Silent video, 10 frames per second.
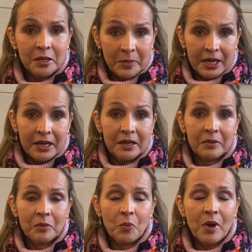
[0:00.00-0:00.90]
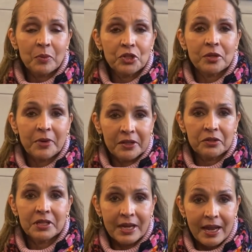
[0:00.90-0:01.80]
me, well, what was your
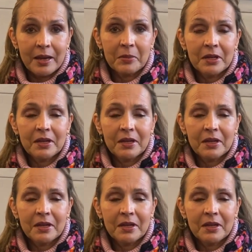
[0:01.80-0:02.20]
brother's name?